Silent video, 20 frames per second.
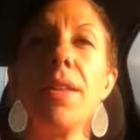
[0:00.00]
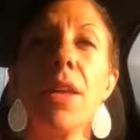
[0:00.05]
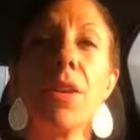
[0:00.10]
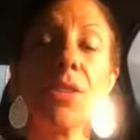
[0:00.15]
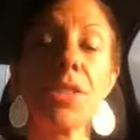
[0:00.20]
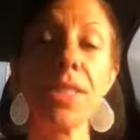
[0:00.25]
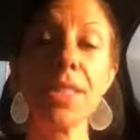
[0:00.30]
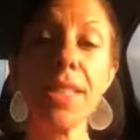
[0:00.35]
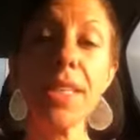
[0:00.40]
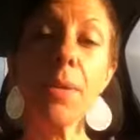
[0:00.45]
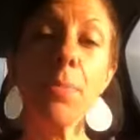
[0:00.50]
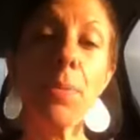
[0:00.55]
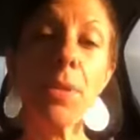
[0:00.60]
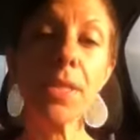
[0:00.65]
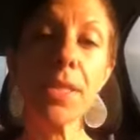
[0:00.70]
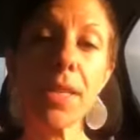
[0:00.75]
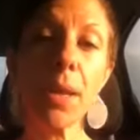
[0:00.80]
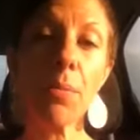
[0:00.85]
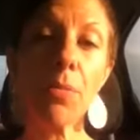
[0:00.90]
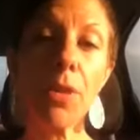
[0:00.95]
Now, sleep is
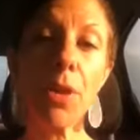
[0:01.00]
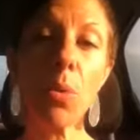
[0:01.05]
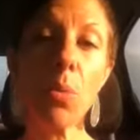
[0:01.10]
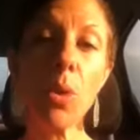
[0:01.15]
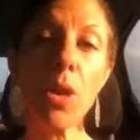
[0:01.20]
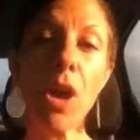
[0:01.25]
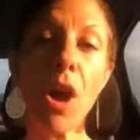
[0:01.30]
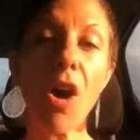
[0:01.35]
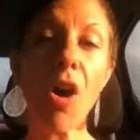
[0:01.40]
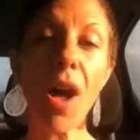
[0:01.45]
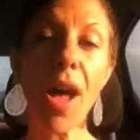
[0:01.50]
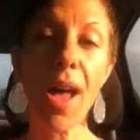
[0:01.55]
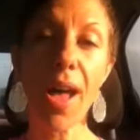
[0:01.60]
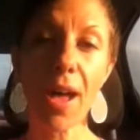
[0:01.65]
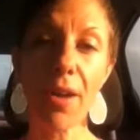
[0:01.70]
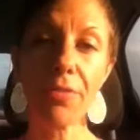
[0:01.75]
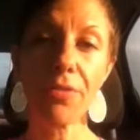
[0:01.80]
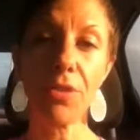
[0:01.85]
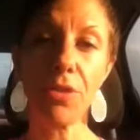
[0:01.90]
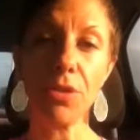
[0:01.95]
something we all
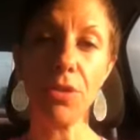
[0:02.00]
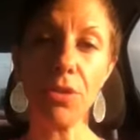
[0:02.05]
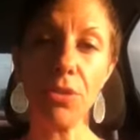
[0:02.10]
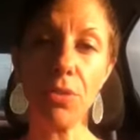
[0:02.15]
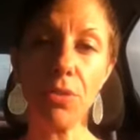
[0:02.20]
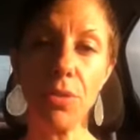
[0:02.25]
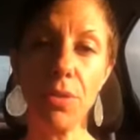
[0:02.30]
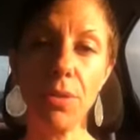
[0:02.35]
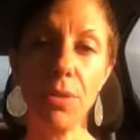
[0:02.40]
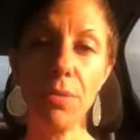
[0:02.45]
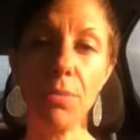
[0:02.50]
have to do,